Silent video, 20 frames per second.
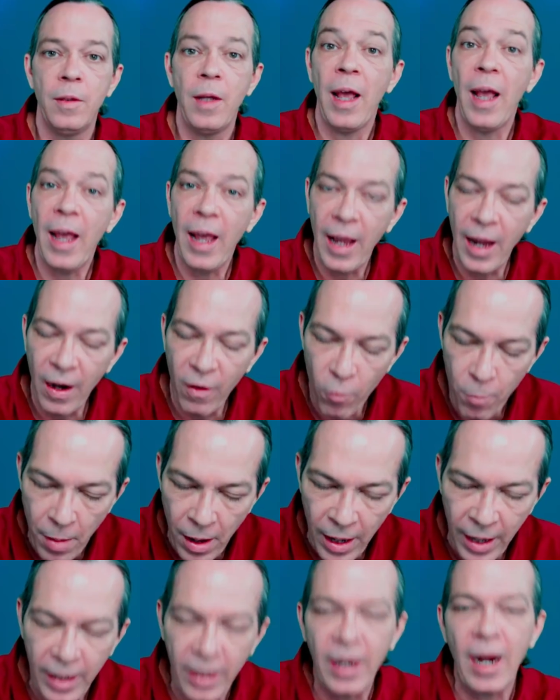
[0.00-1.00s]
Hey
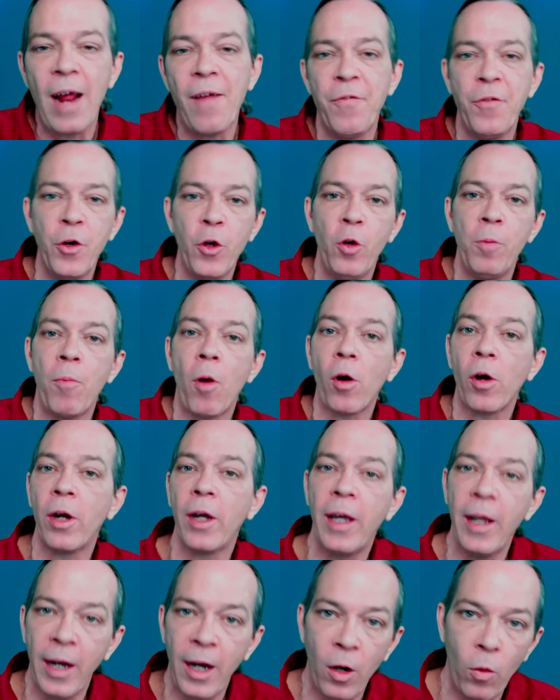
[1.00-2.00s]
everybody, good afternoon. Mark
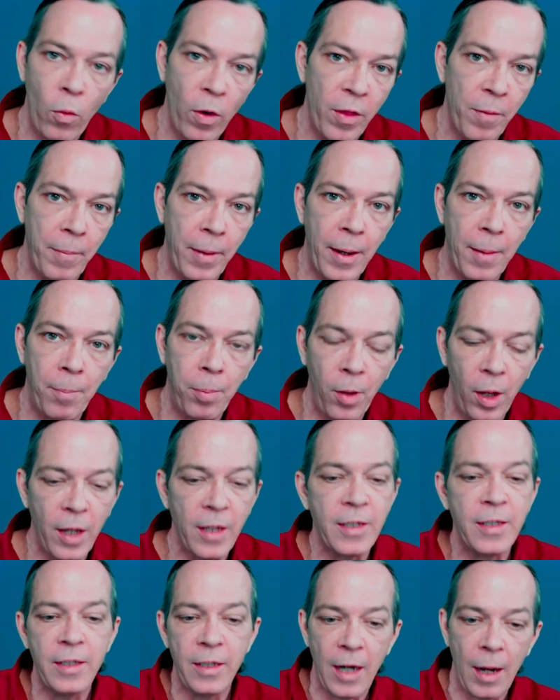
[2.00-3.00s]
again here, Weatherman
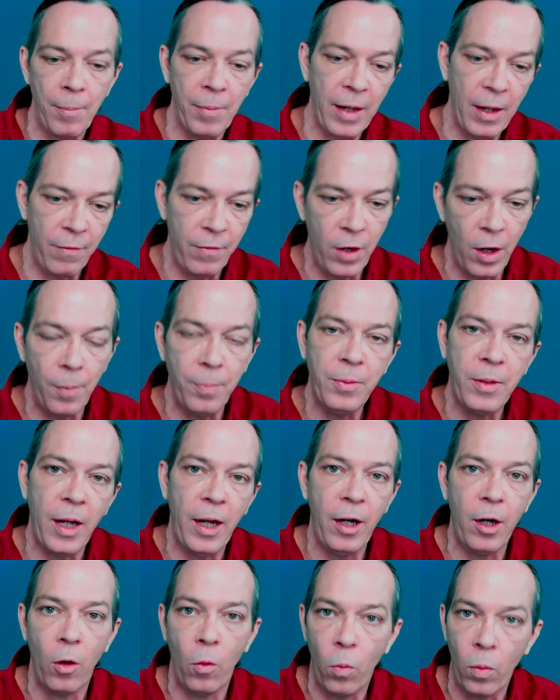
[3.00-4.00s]
Plus. I'm gonna give you an
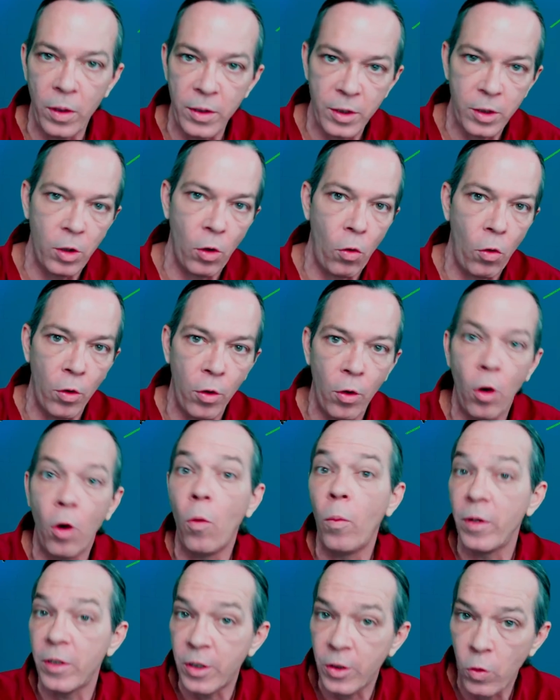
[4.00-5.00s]
update on what's going on
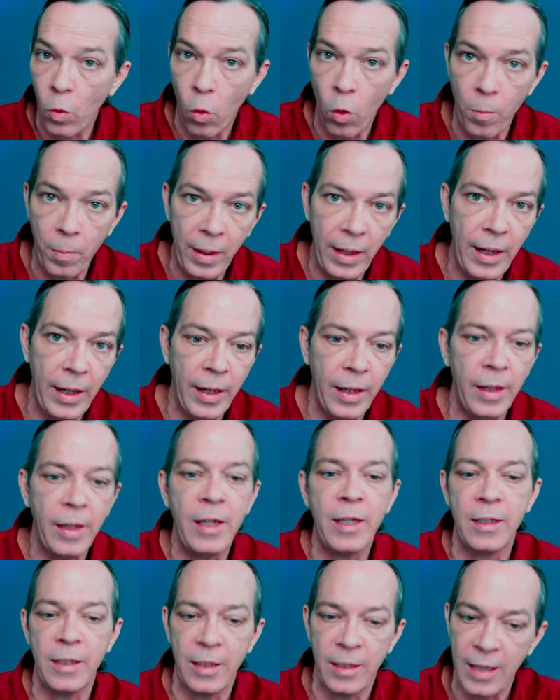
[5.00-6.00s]
with Storm Ian
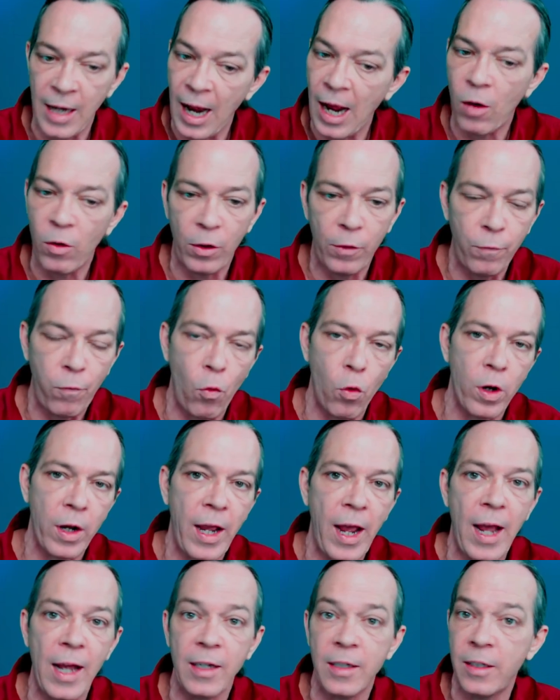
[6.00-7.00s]
because now it's
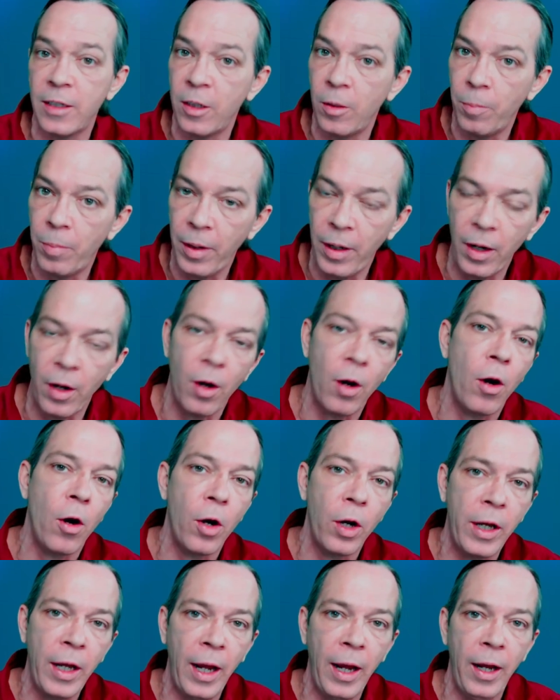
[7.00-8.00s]
forecasted to be a
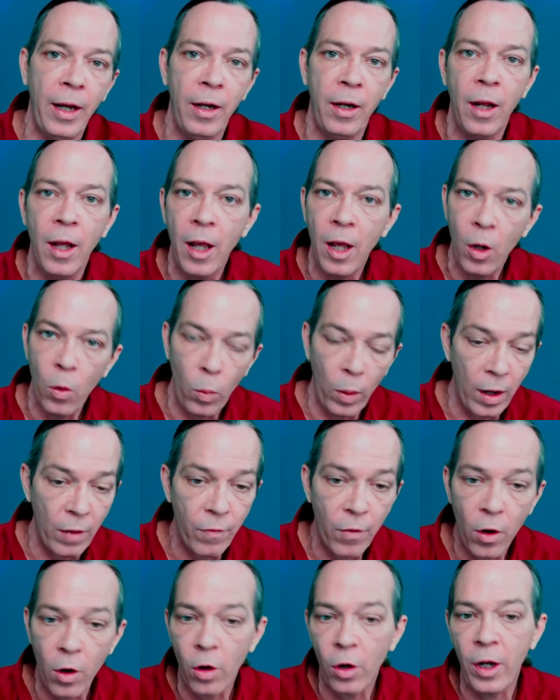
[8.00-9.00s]
hurricane. We have
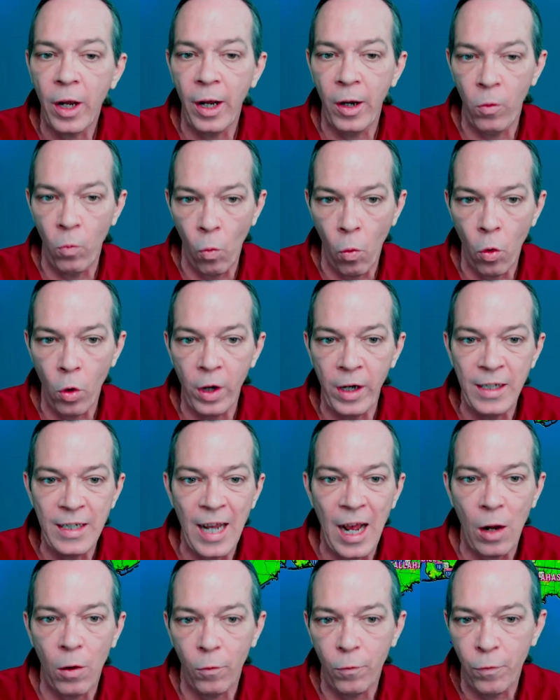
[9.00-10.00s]
hurricane warnings
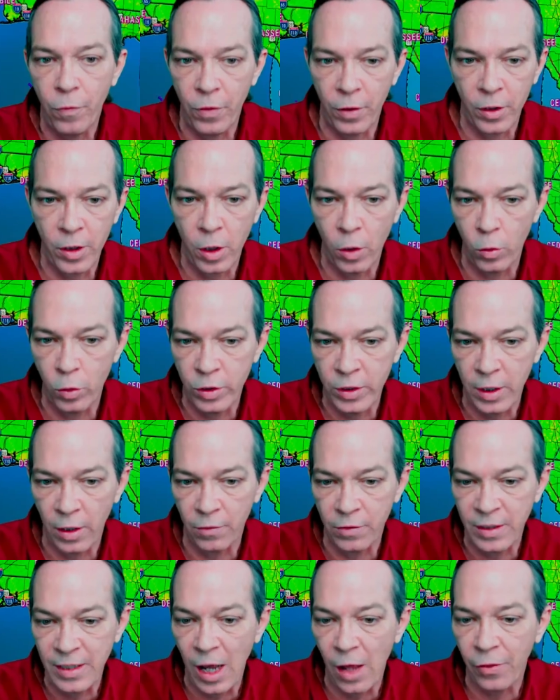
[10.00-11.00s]
out for the coast of
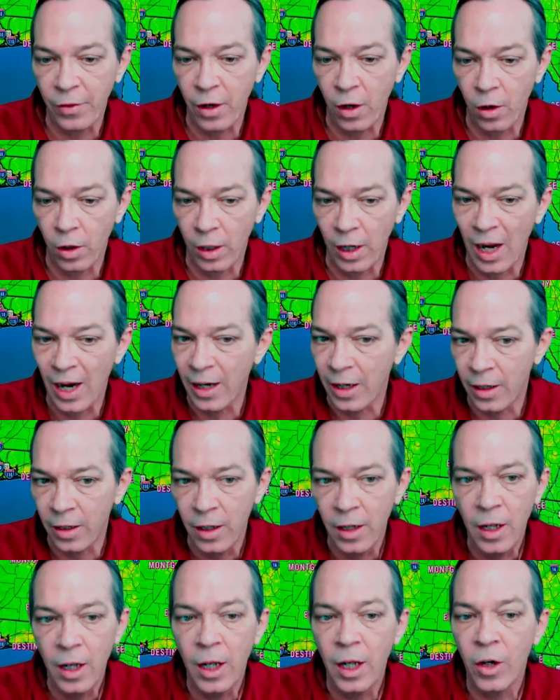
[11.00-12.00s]
South Carolina,
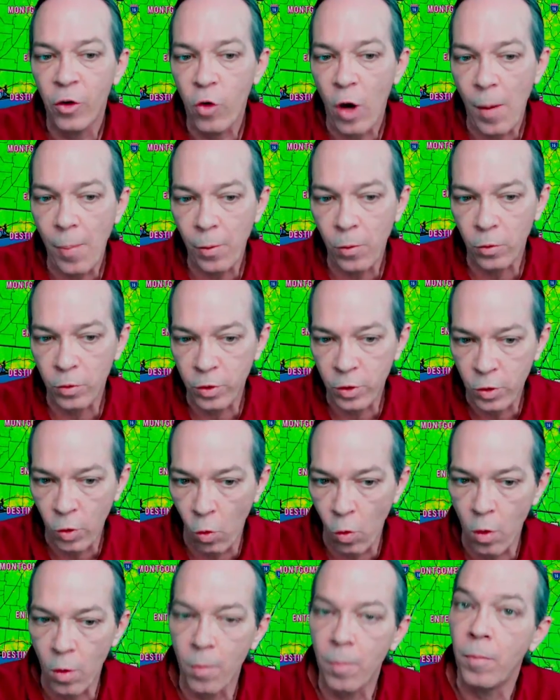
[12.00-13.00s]
tropical
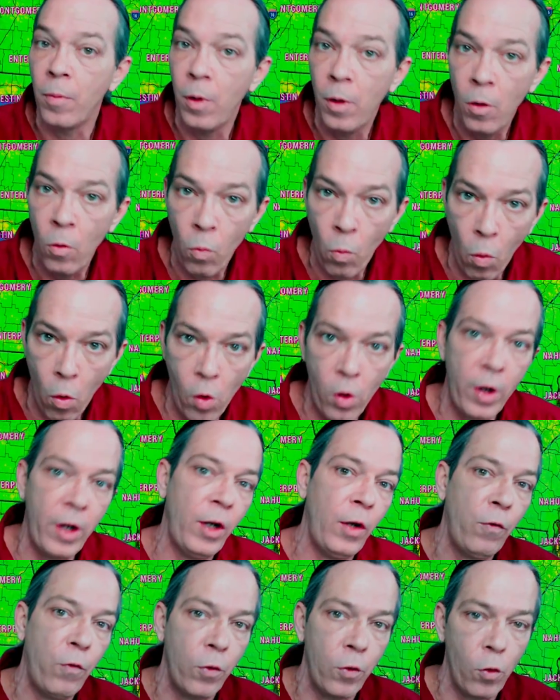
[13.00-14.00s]
storm
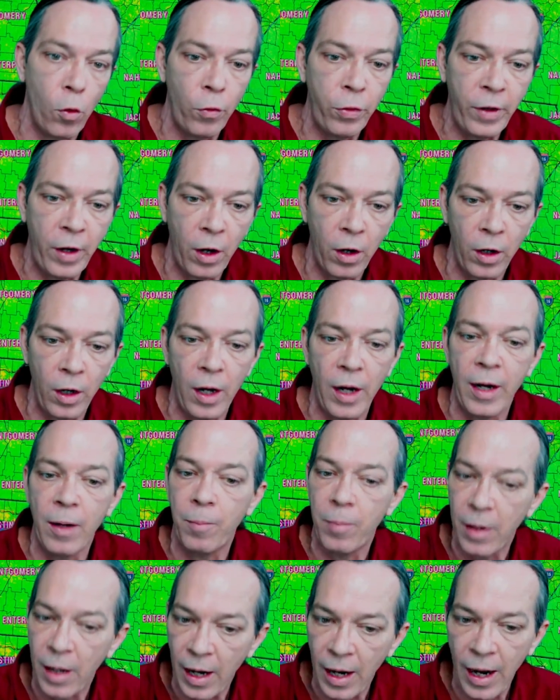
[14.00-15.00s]
warnings for North Carolina,
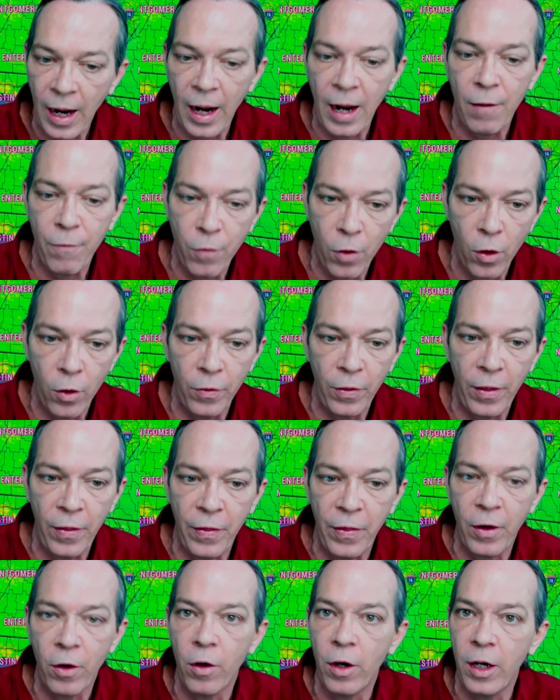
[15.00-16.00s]
but I have heard that
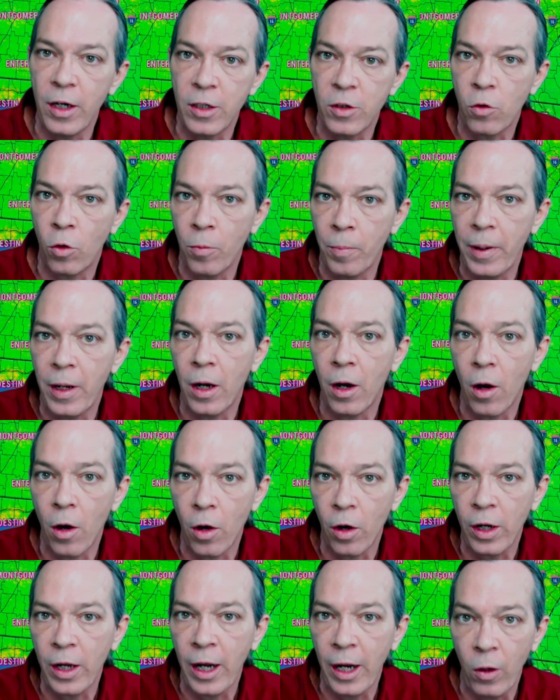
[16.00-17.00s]
there is going to be a
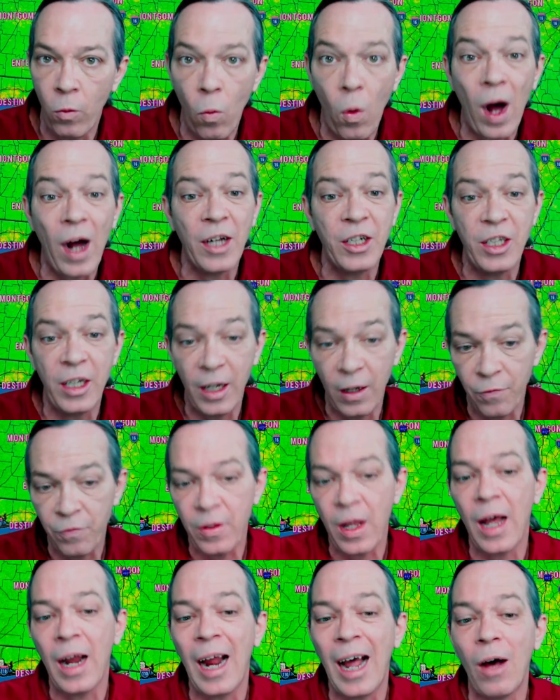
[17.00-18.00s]
hurricane watch, if
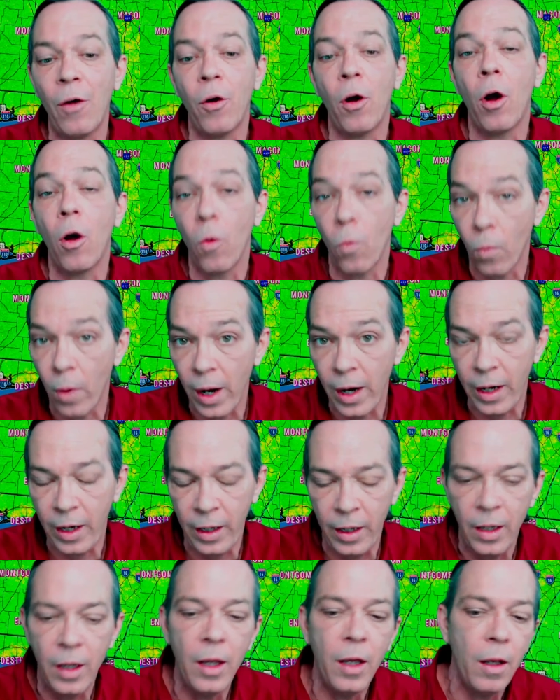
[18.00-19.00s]
not out
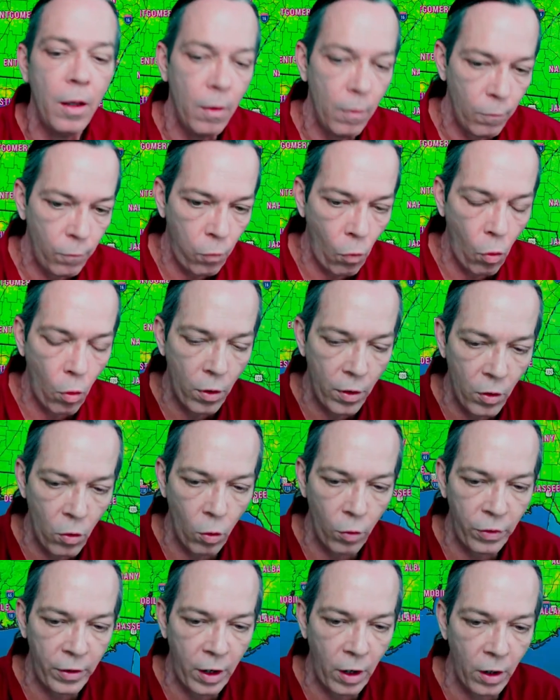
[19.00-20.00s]
already, for
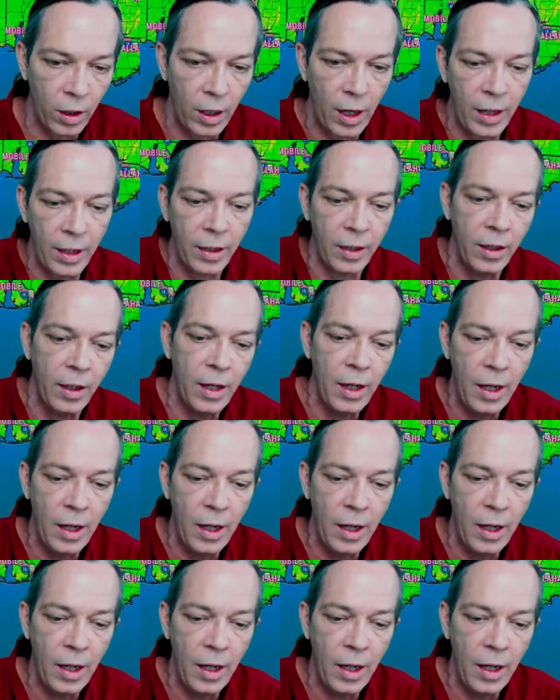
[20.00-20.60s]
North Carolina.